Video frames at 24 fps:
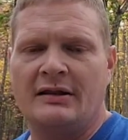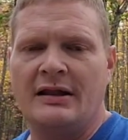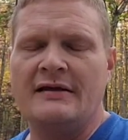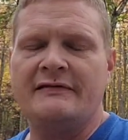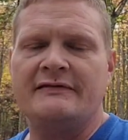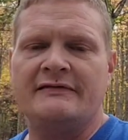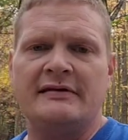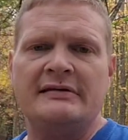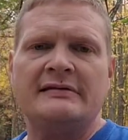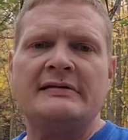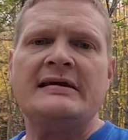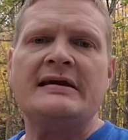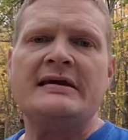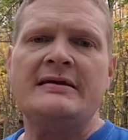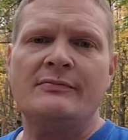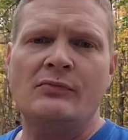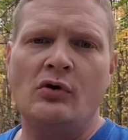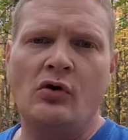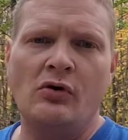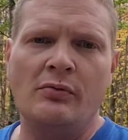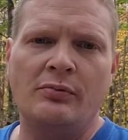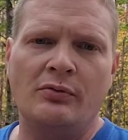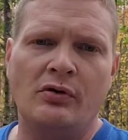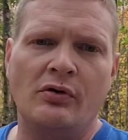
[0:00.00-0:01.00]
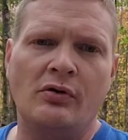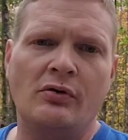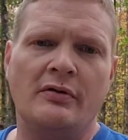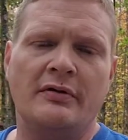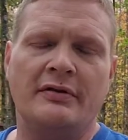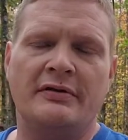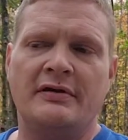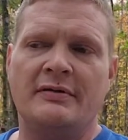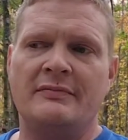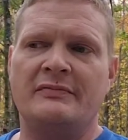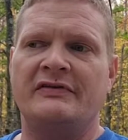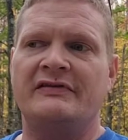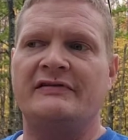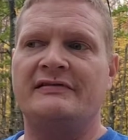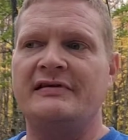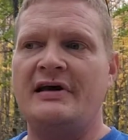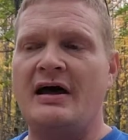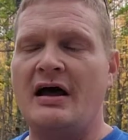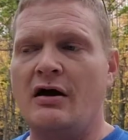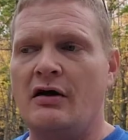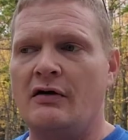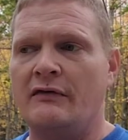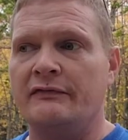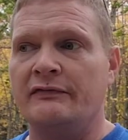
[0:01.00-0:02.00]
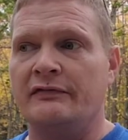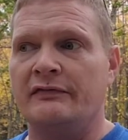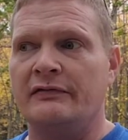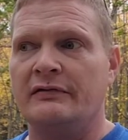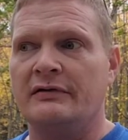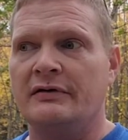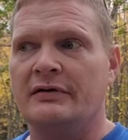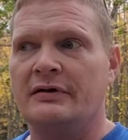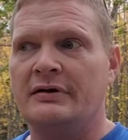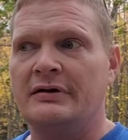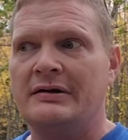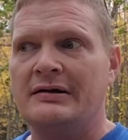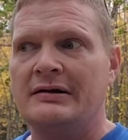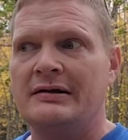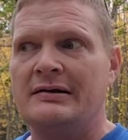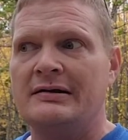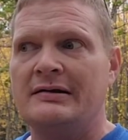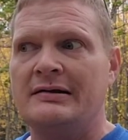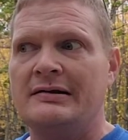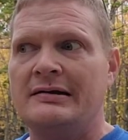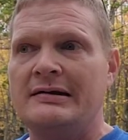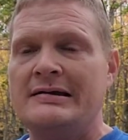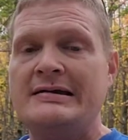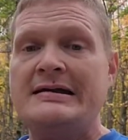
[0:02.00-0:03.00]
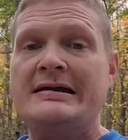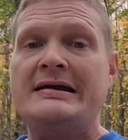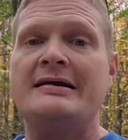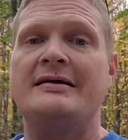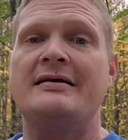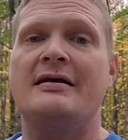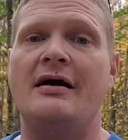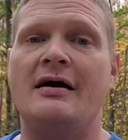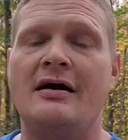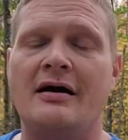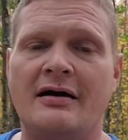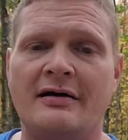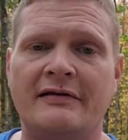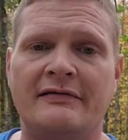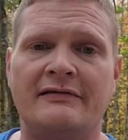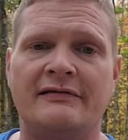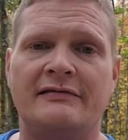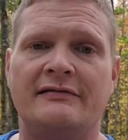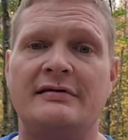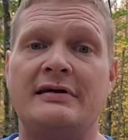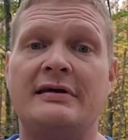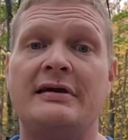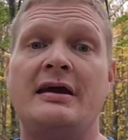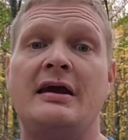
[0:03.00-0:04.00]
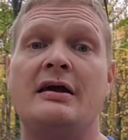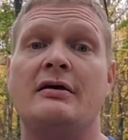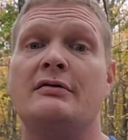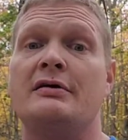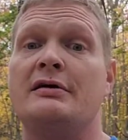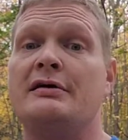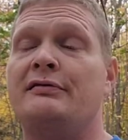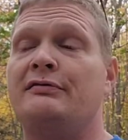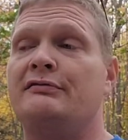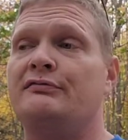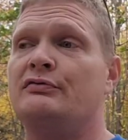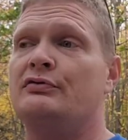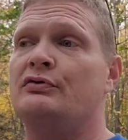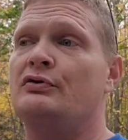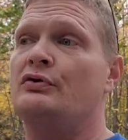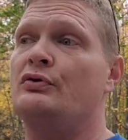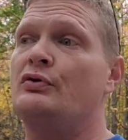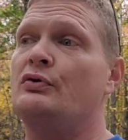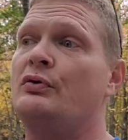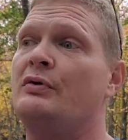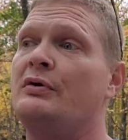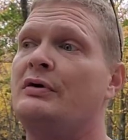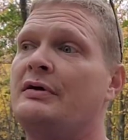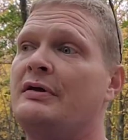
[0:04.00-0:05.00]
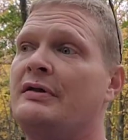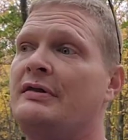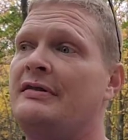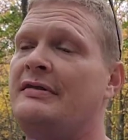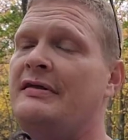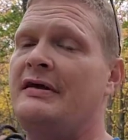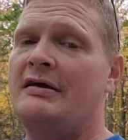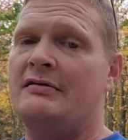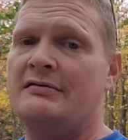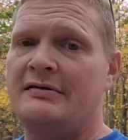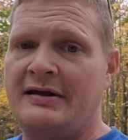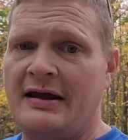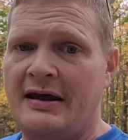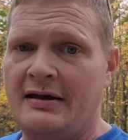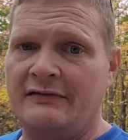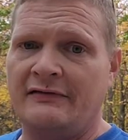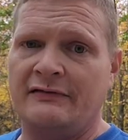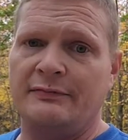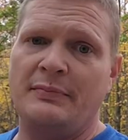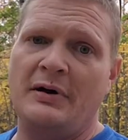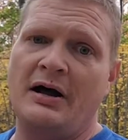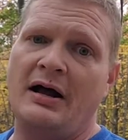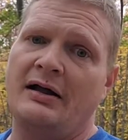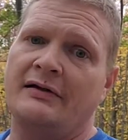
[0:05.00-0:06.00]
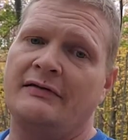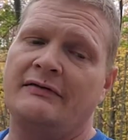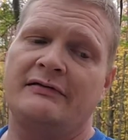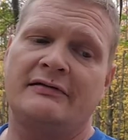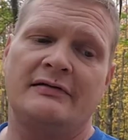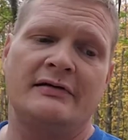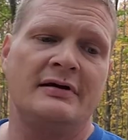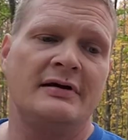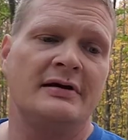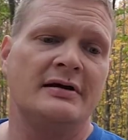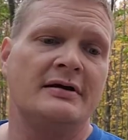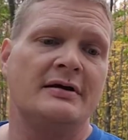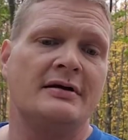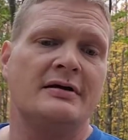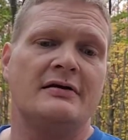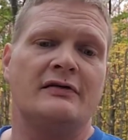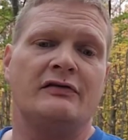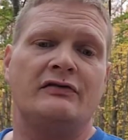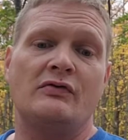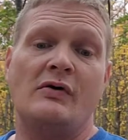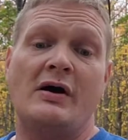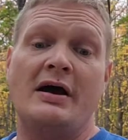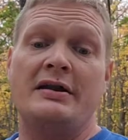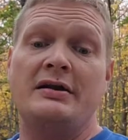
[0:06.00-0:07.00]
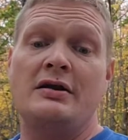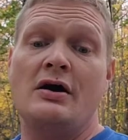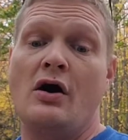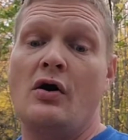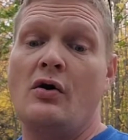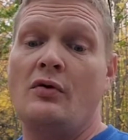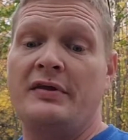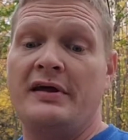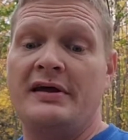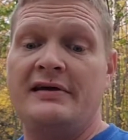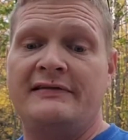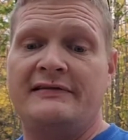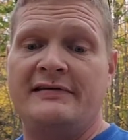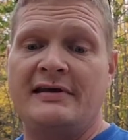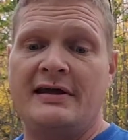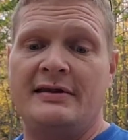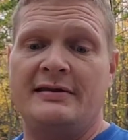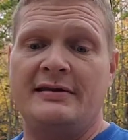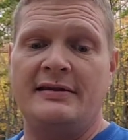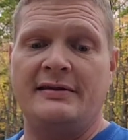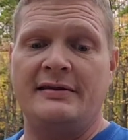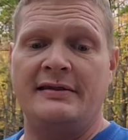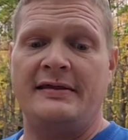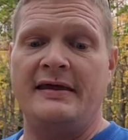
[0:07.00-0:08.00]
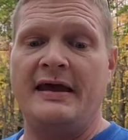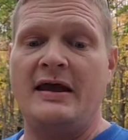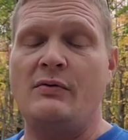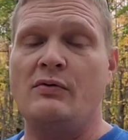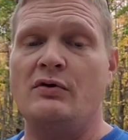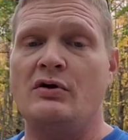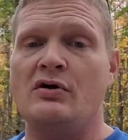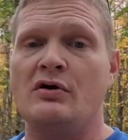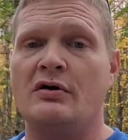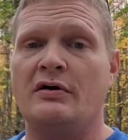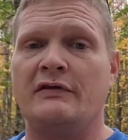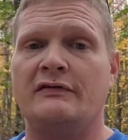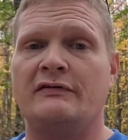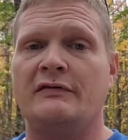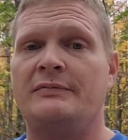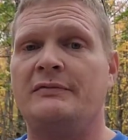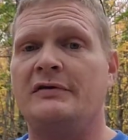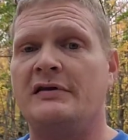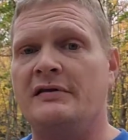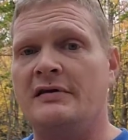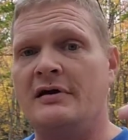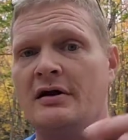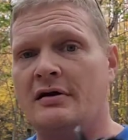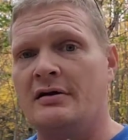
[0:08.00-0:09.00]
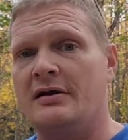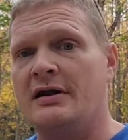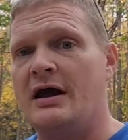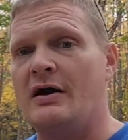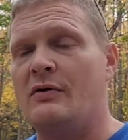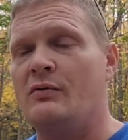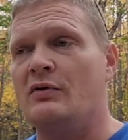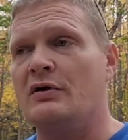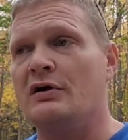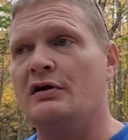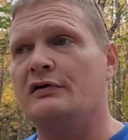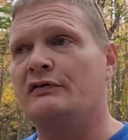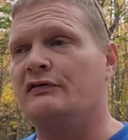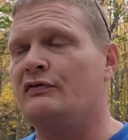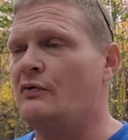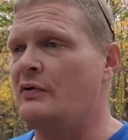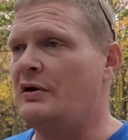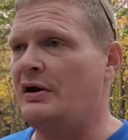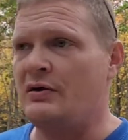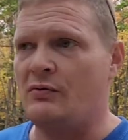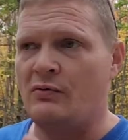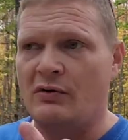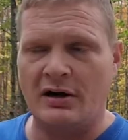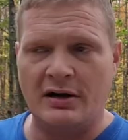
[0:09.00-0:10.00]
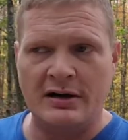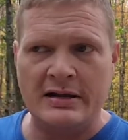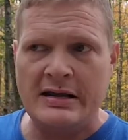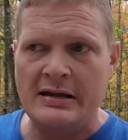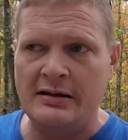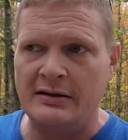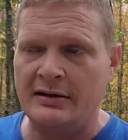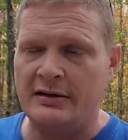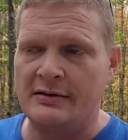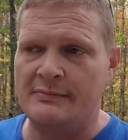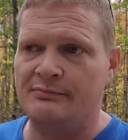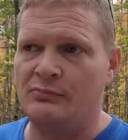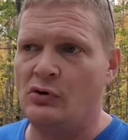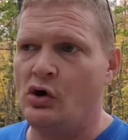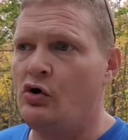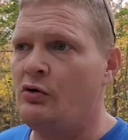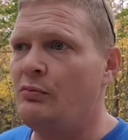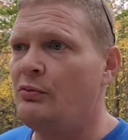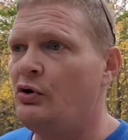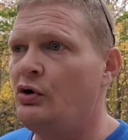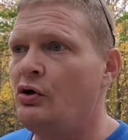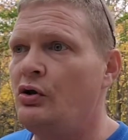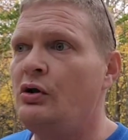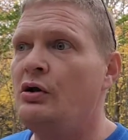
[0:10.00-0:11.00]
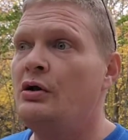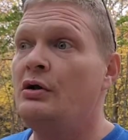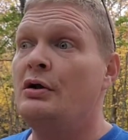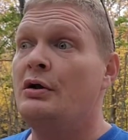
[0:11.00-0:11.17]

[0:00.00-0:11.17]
the T-Mobile themselves need us to carry through their dead spots. So I know they said that they would hook us up to their network, so anyone on Helium Mobile